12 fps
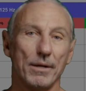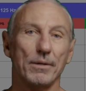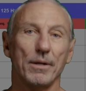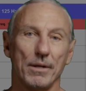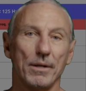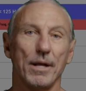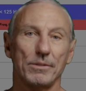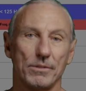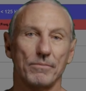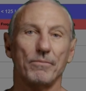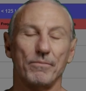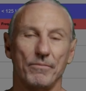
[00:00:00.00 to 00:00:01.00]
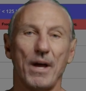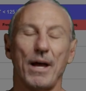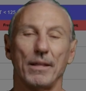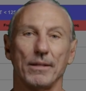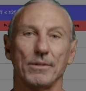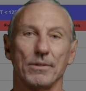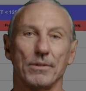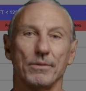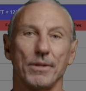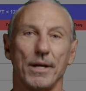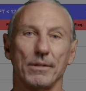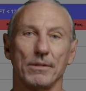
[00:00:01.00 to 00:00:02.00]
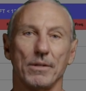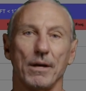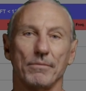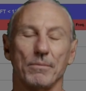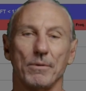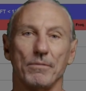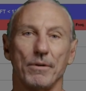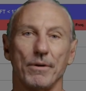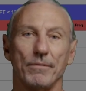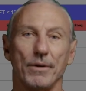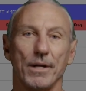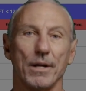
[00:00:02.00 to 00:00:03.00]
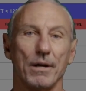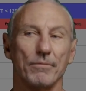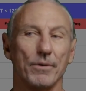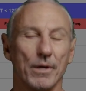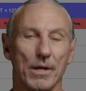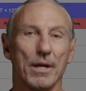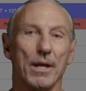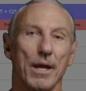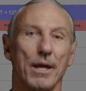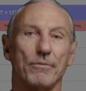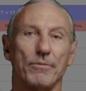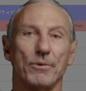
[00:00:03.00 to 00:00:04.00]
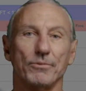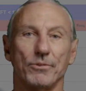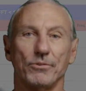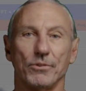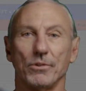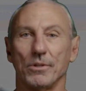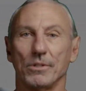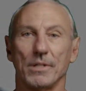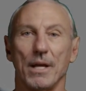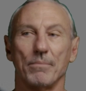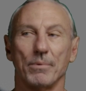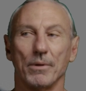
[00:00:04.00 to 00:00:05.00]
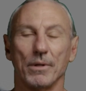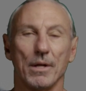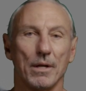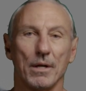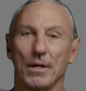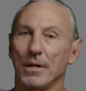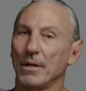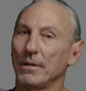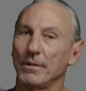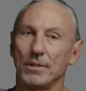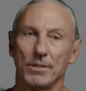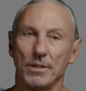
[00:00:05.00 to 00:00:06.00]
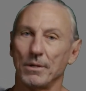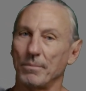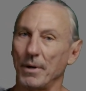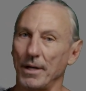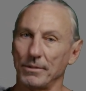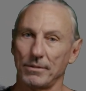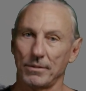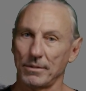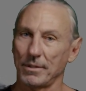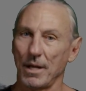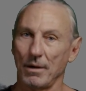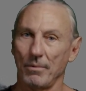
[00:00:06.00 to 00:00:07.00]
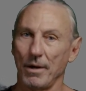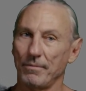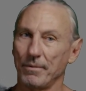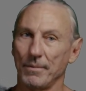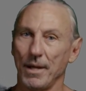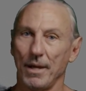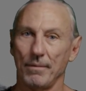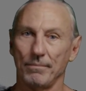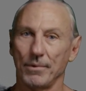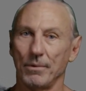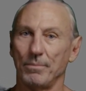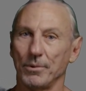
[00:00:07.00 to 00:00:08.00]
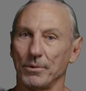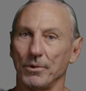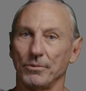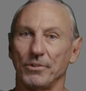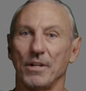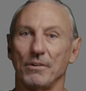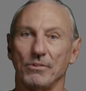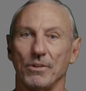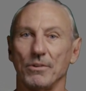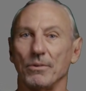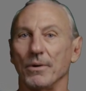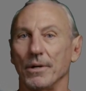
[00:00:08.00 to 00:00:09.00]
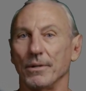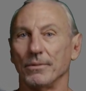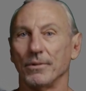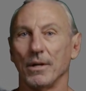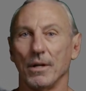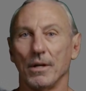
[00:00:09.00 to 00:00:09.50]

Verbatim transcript: And, and that's valid. You know, that you have to be very, very careful. Headphones is a good example. These earbuds, stay away from them. Don't put those things in your ears.